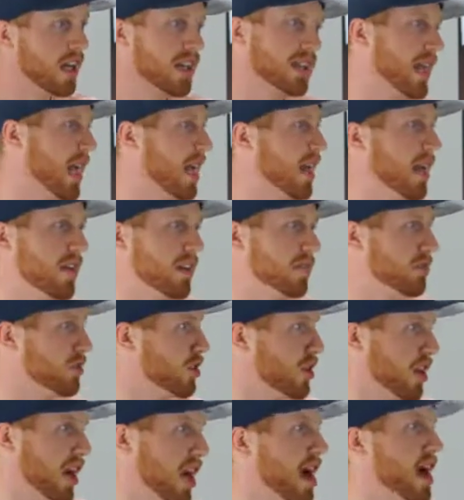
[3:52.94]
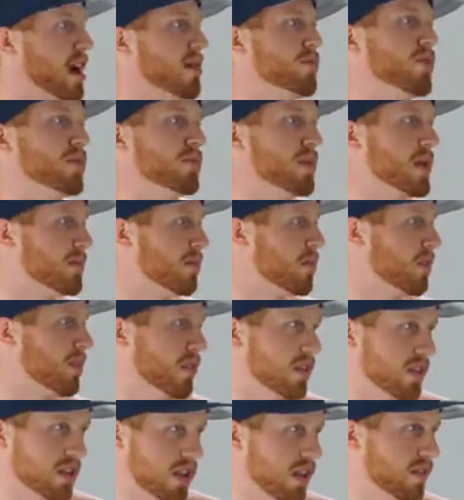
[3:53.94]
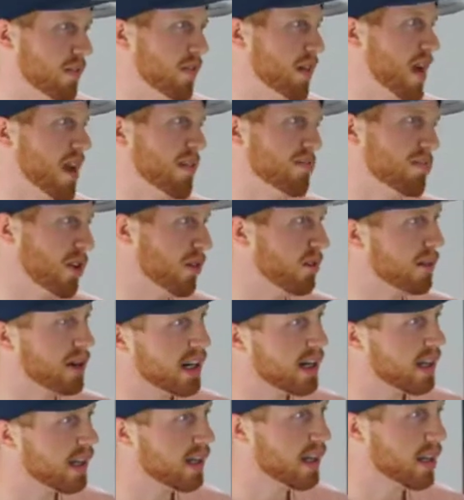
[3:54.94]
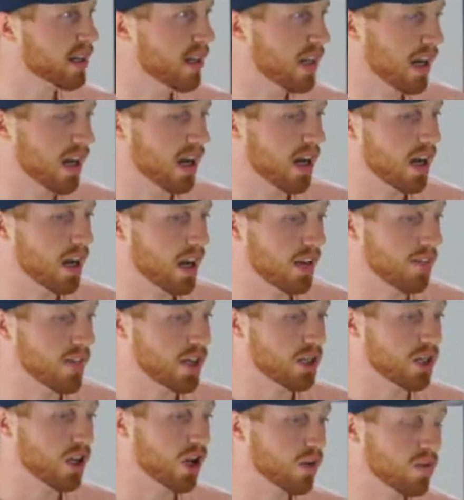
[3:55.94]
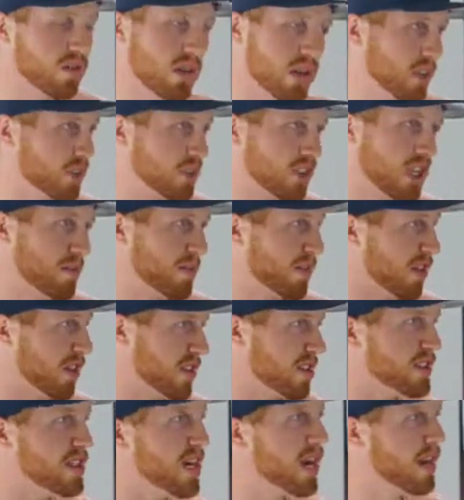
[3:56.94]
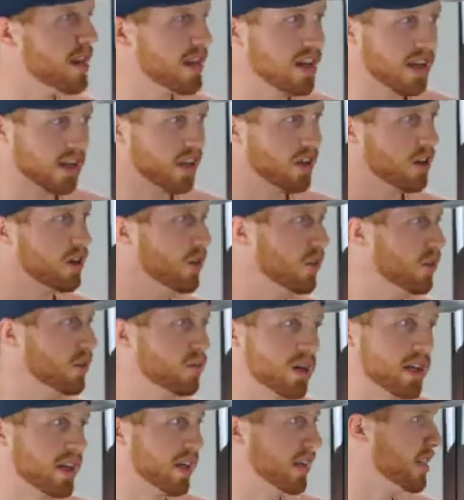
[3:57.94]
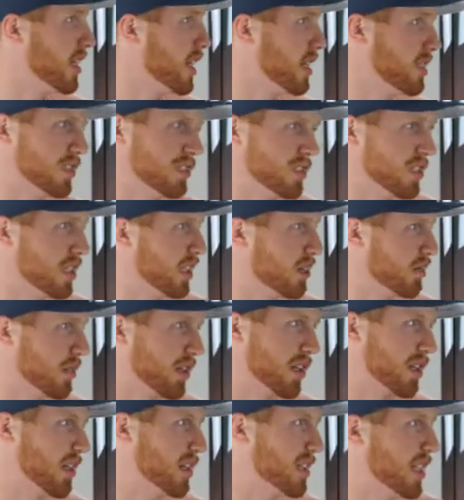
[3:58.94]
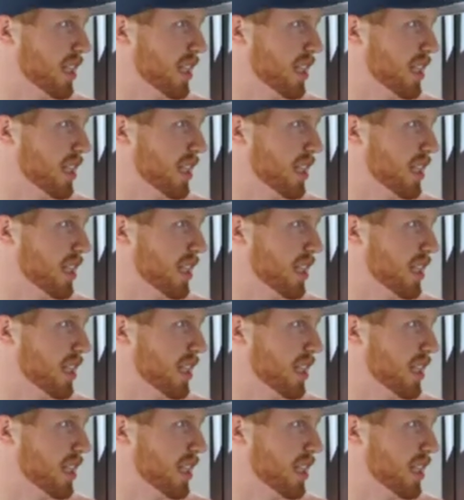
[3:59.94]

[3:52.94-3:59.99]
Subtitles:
then I hire more people if we have more work. If I don't, I just keep it on the side and I go work with an agency, work with a